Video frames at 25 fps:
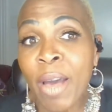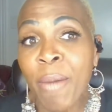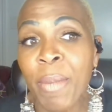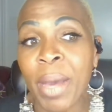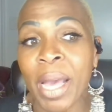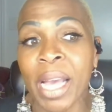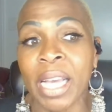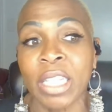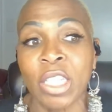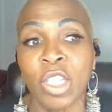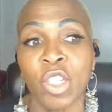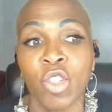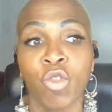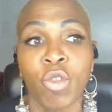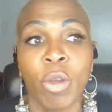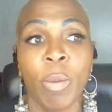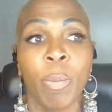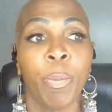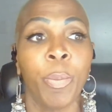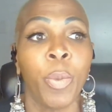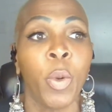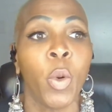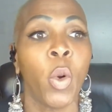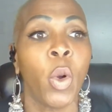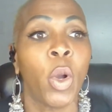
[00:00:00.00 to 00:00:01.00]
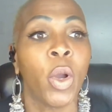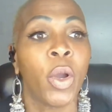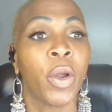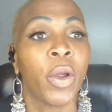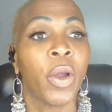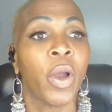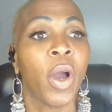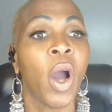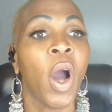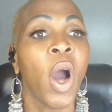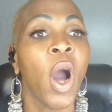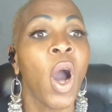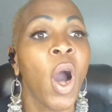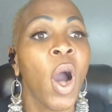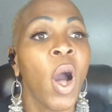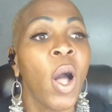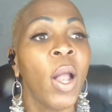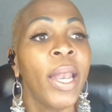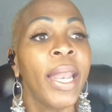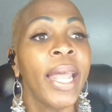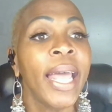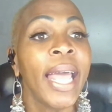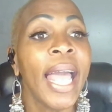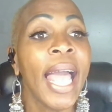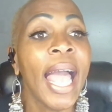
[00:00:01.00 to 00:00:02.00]
a strip poker
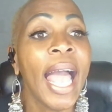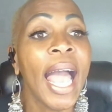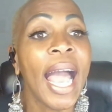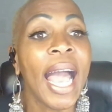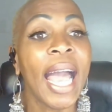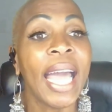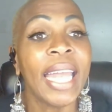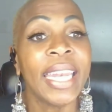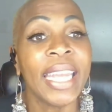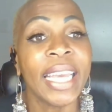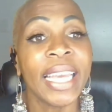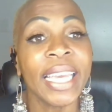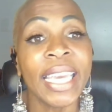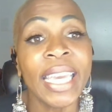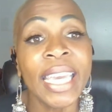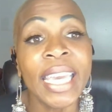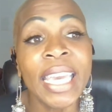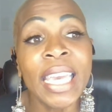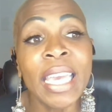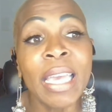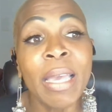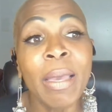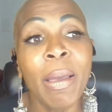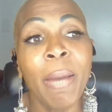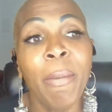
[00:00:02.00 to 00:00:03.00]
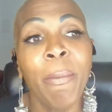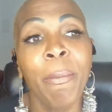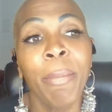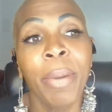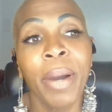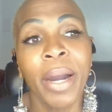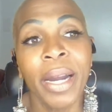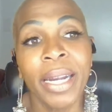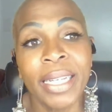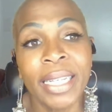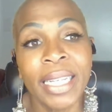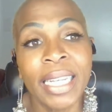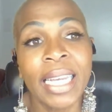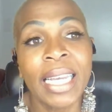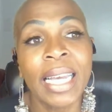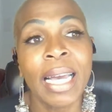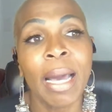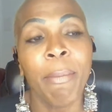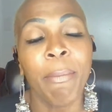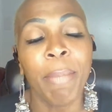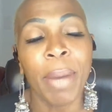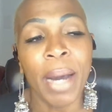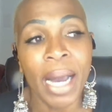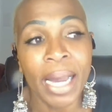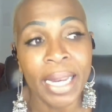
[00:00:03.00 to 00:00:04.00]
hall, and a key party
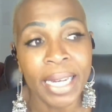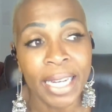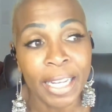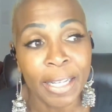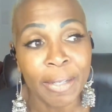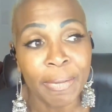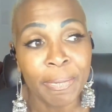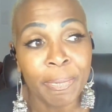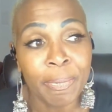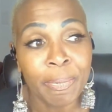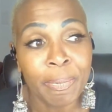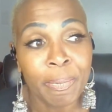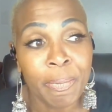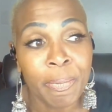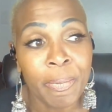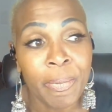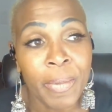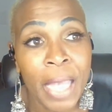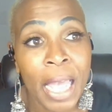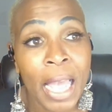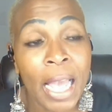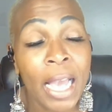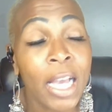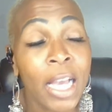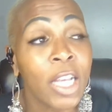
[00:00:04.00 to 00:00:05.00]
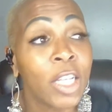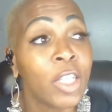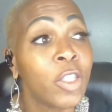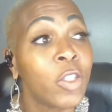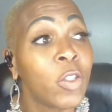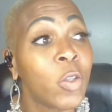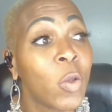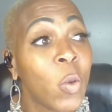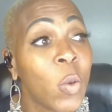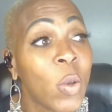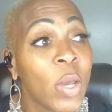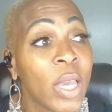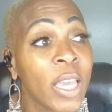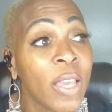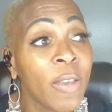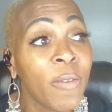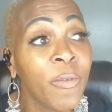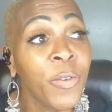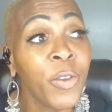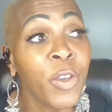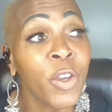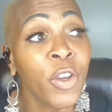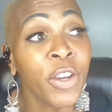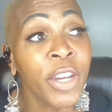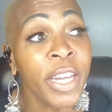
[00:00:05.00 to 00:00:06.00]
cabana. So
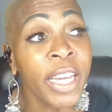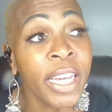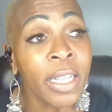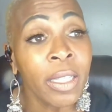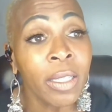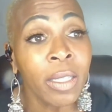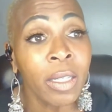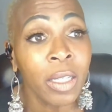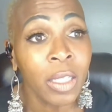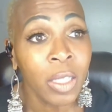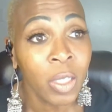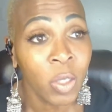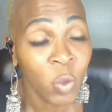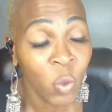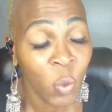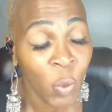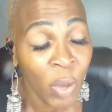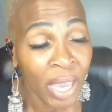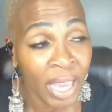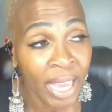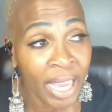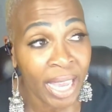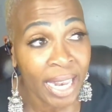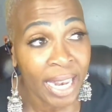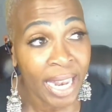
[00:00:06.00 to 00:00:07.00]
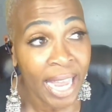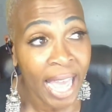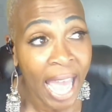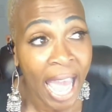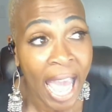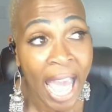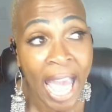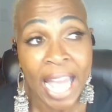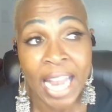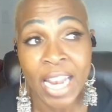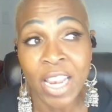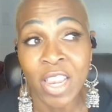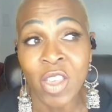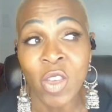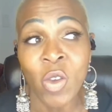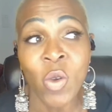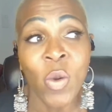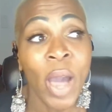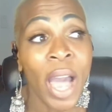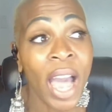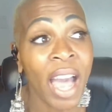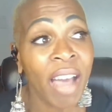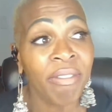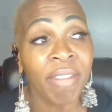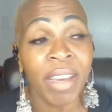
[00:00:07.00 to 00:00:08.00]
if you're into swinging and you
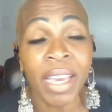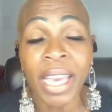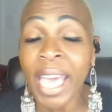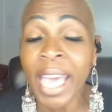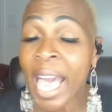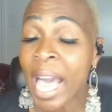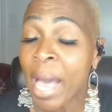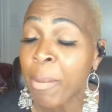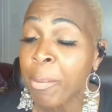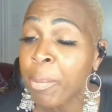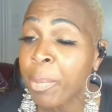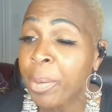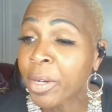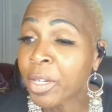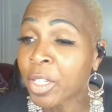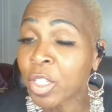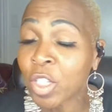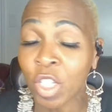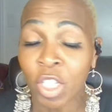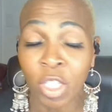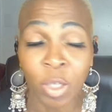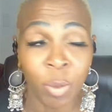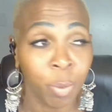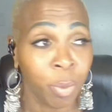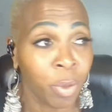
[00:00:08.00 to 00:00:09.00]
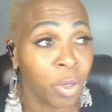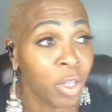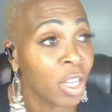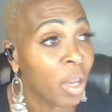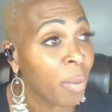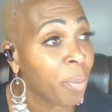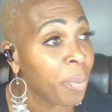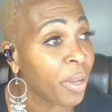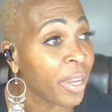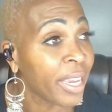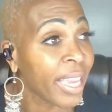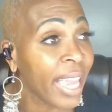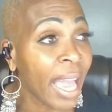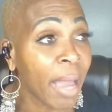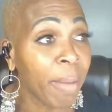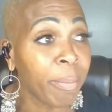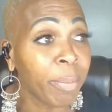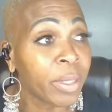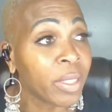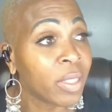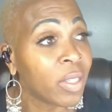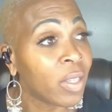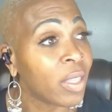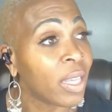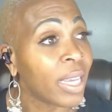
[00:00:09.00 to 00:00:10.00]
have a camper, just pull up your
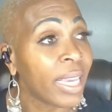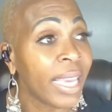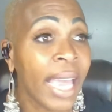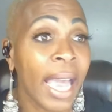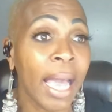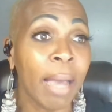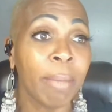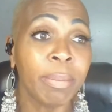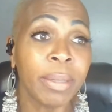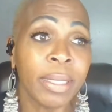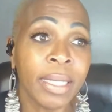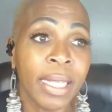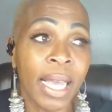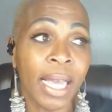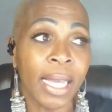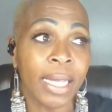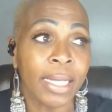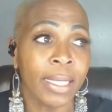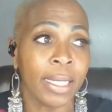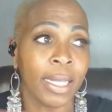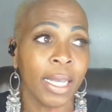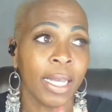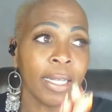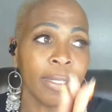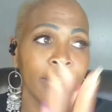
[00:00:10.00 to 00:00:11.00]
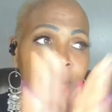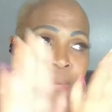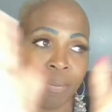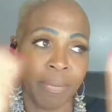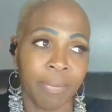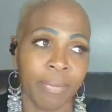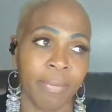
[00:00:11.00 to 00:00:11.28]
camper to the campsite and